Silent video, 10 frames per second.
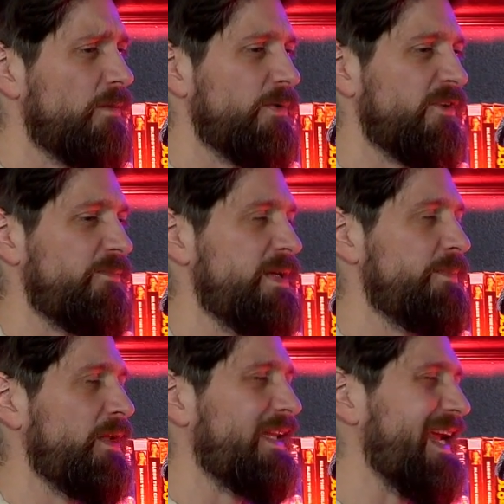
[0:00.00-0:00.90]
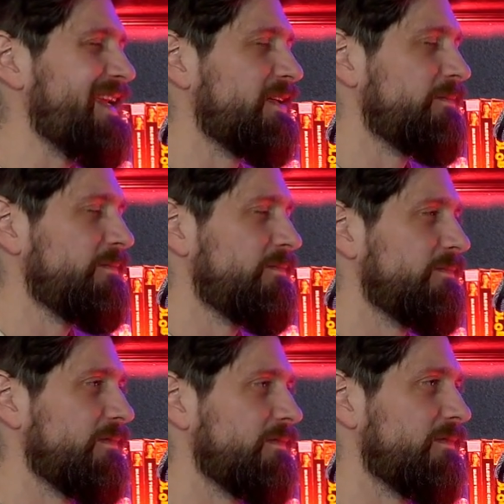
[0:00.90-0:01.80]
But if people like him
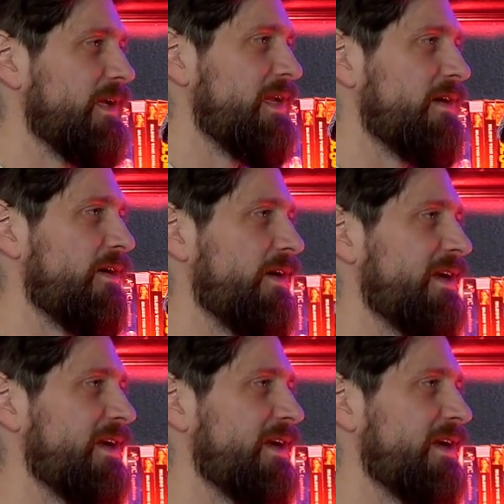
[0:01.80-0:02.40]
and are